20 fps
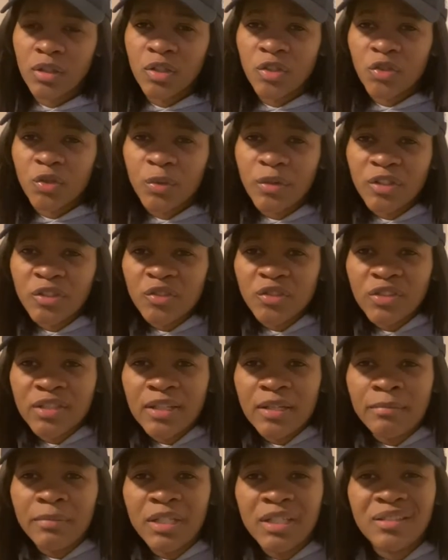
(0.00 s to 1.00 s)
So
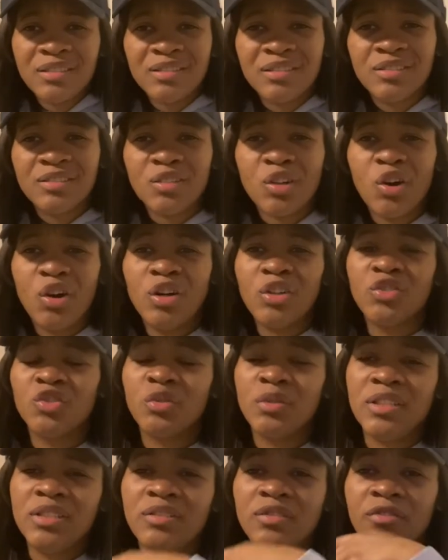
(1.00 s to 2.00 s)
understand because he's called you,
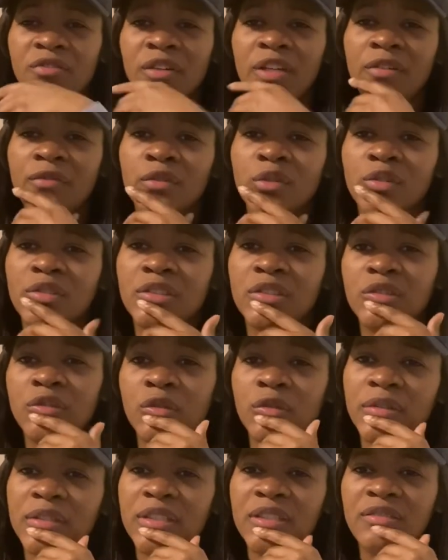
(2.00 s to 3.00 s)
he's faithful to
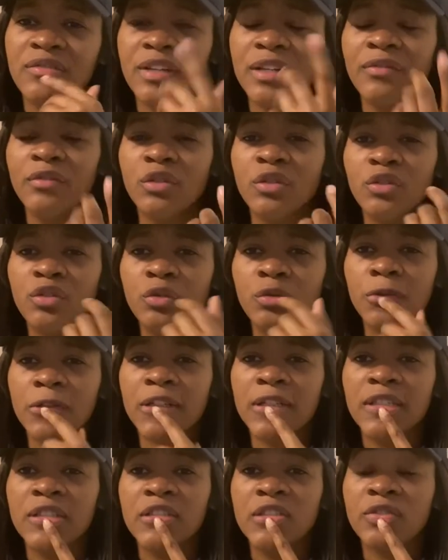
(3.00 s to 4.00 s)
do it. He's faithful to do
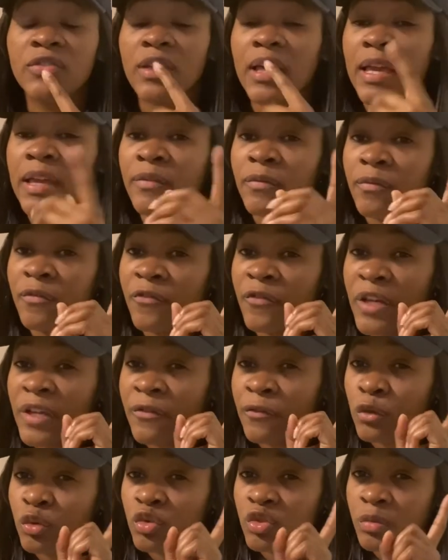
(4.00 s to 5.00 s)
what? He's
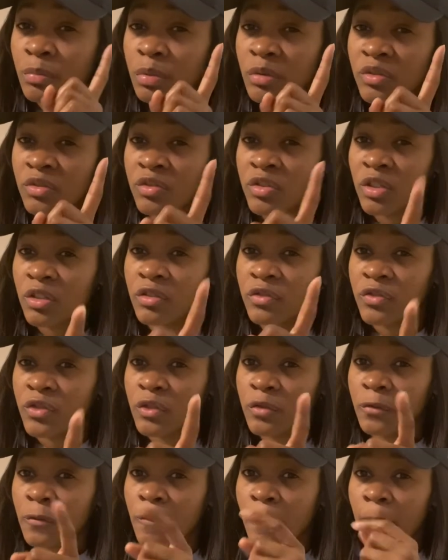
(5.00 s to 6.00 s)
faithful to preserve you.